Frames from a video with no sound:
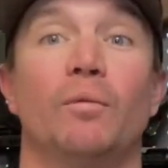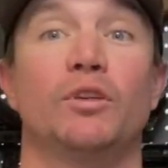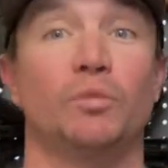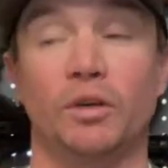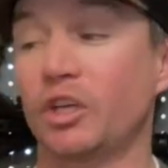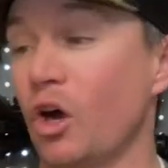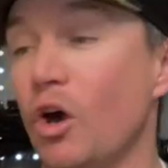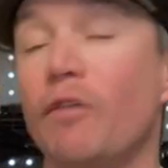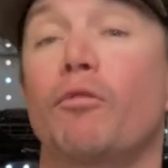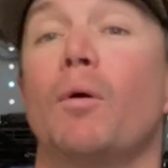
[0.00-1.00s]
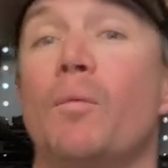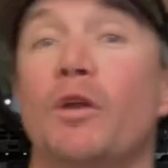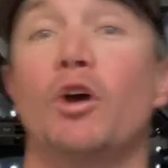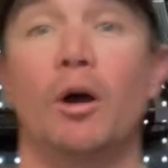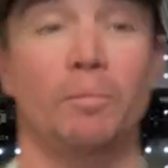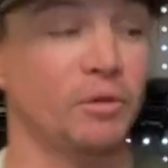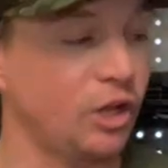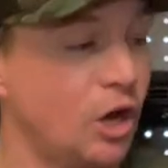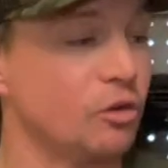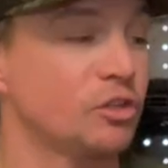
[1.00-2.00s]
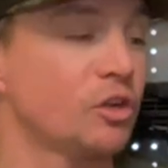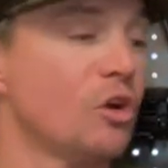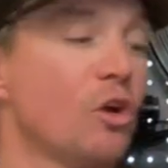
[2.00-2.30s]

which we'll go over when we go up close,